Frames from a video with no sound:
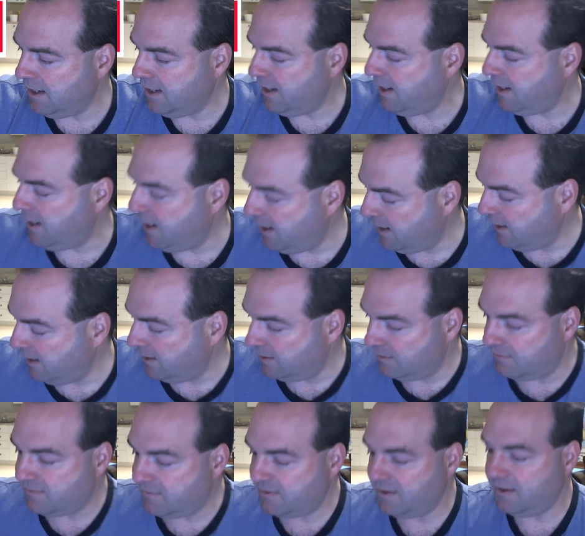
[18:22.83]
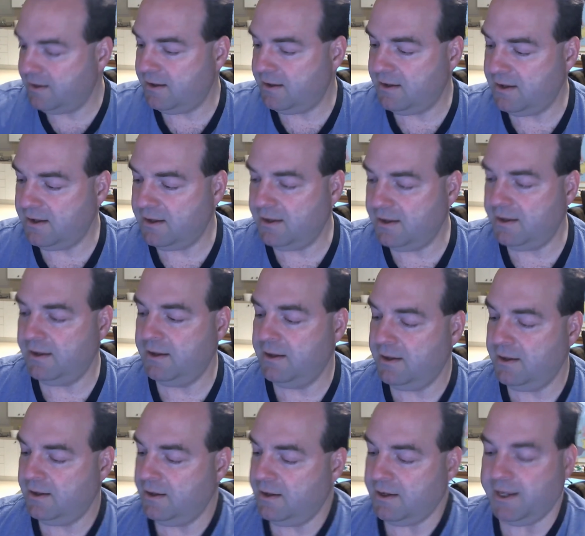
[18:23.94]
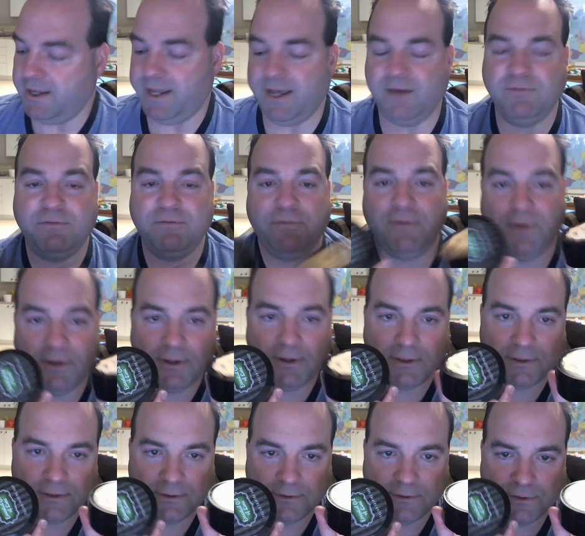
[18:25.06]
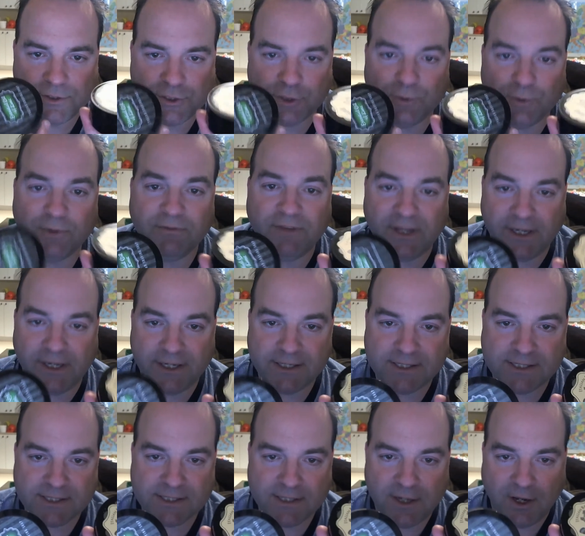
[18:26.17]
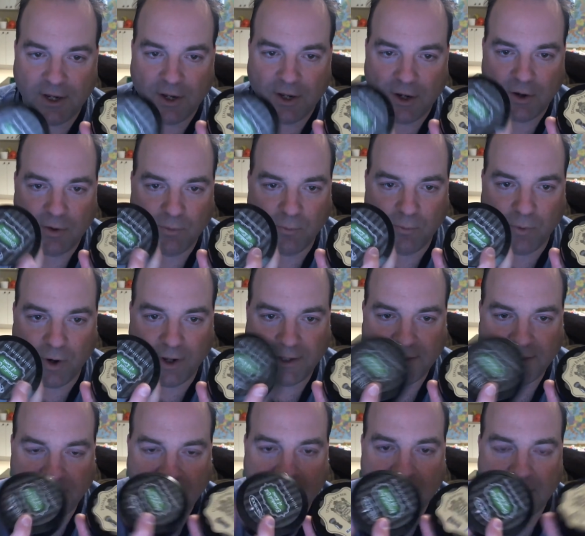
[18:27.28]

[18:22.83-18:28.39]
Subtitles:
and I have two of these. One